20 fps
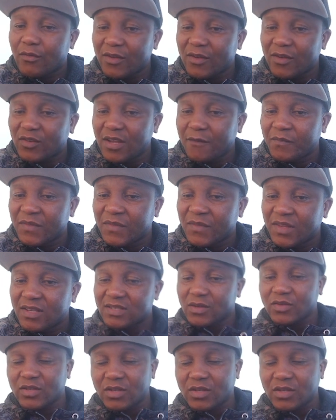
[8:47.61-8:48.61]
You see
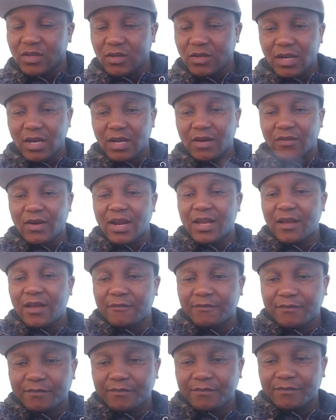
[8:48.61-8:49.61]
0, 0, like right
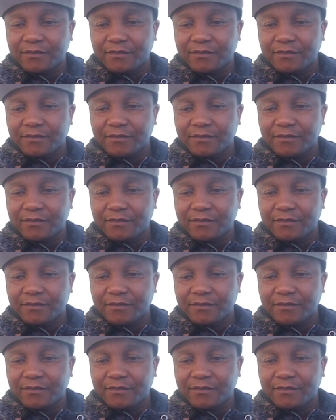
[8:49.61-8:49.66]
here.